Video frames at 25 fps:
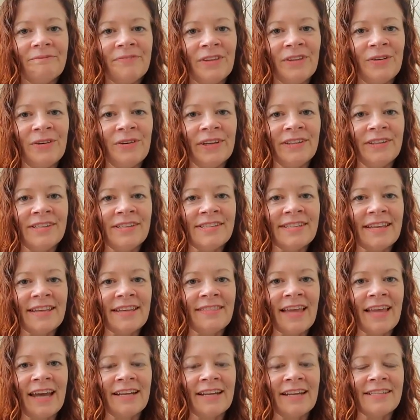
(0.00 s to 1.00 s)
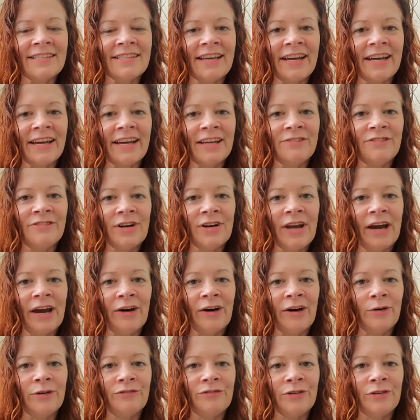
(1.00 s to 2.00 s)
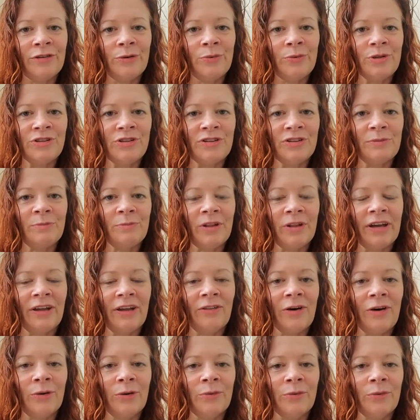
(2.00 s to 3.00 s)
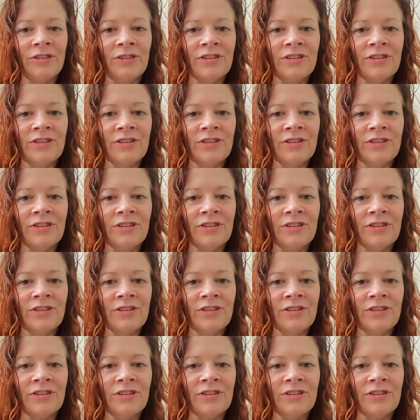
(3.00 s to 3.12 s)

You can set that aside for now if you wish to play along with